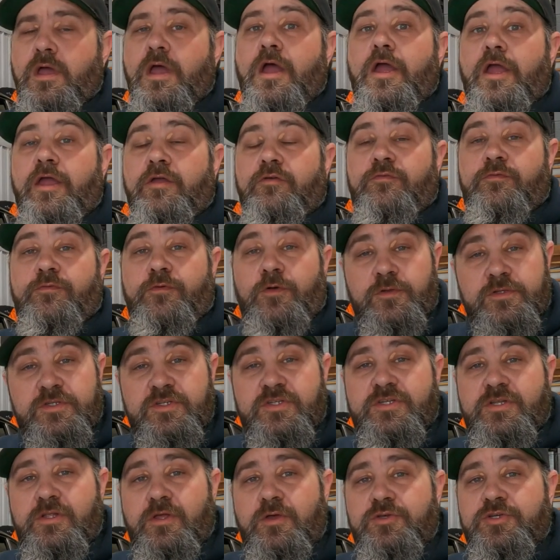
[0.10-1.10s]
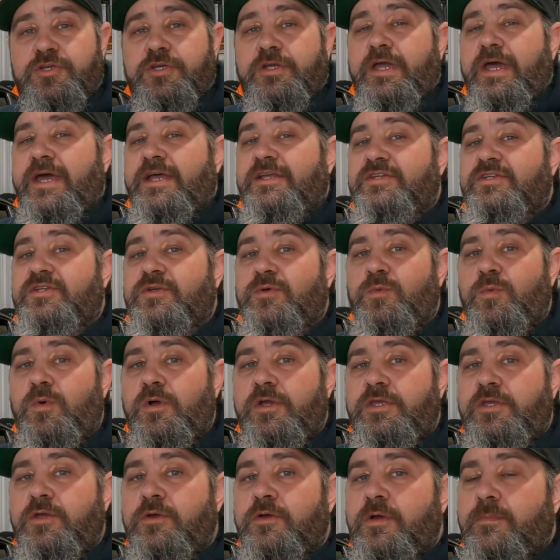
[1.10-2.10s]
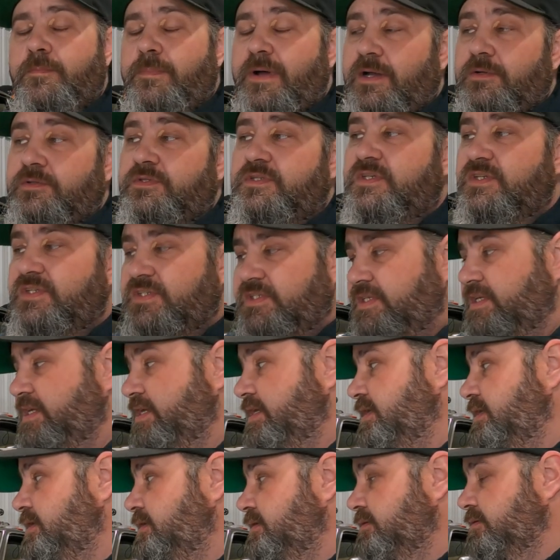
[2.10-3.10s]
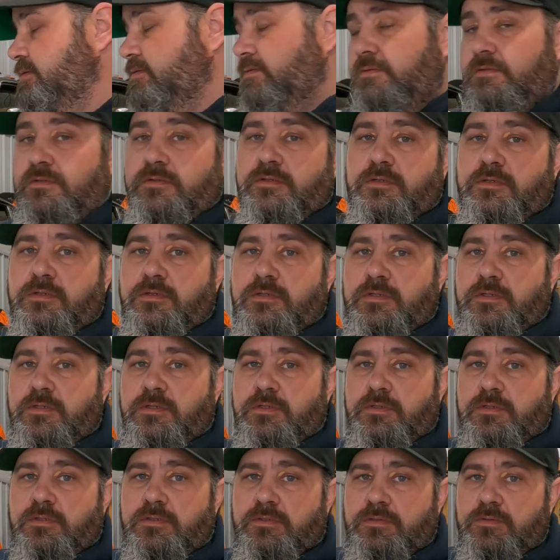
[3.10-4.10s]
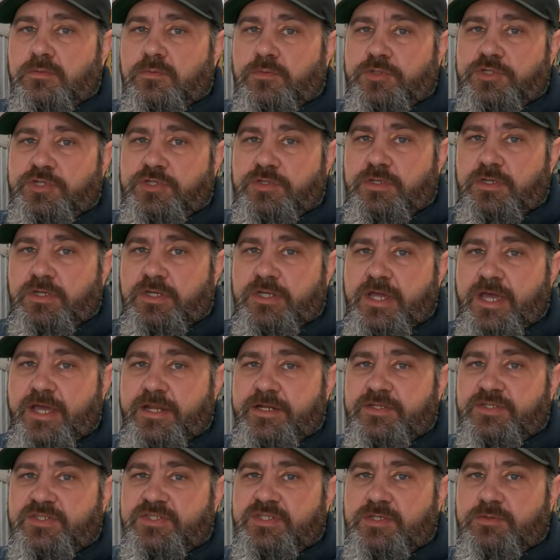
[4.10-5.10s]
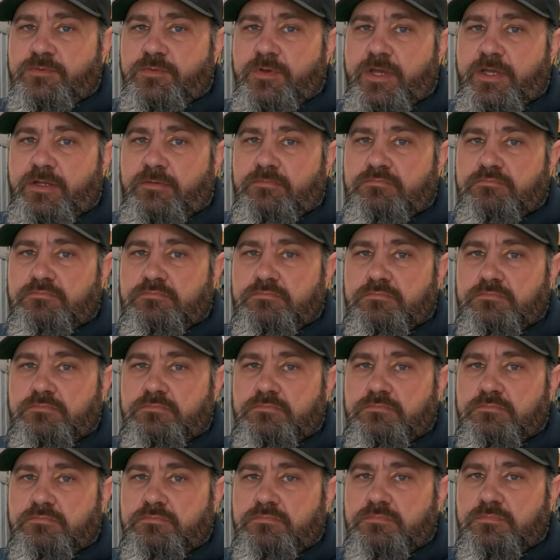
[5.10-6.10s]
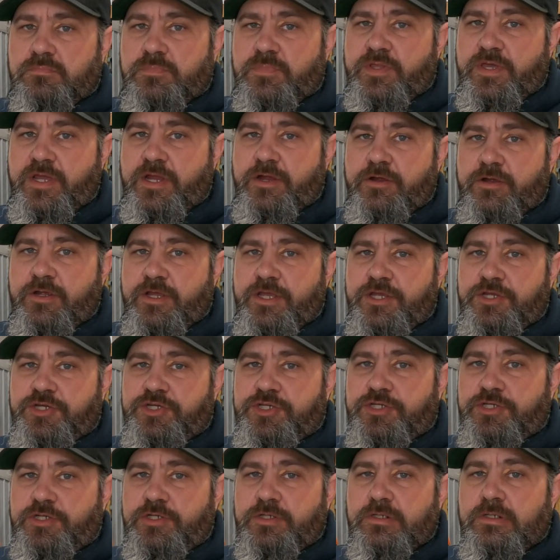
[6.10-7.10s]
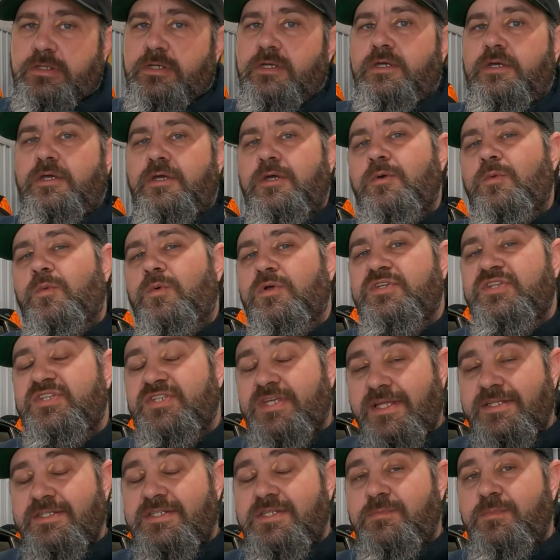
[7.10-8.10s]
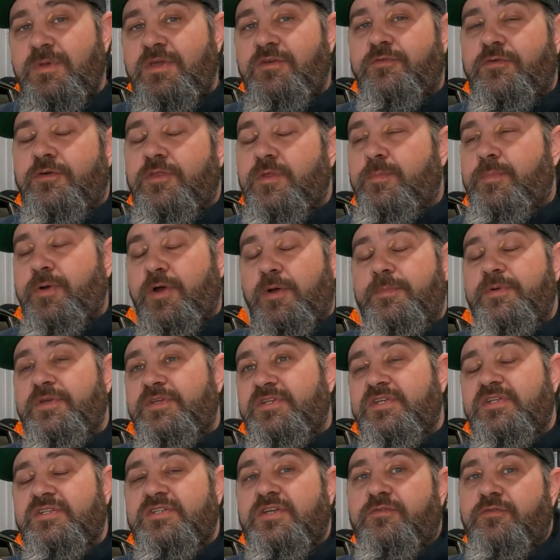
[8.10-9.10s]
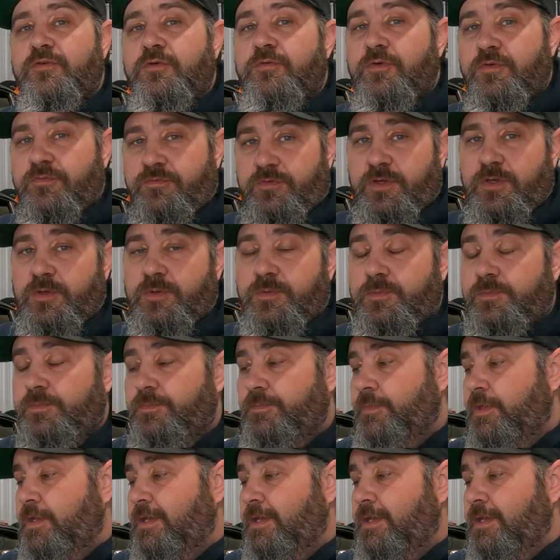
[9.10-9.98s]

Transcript: All right, full disclosure, guys. So what you're about to see, which you can kind of see right there-ish, was sent to me for the purposes of a review.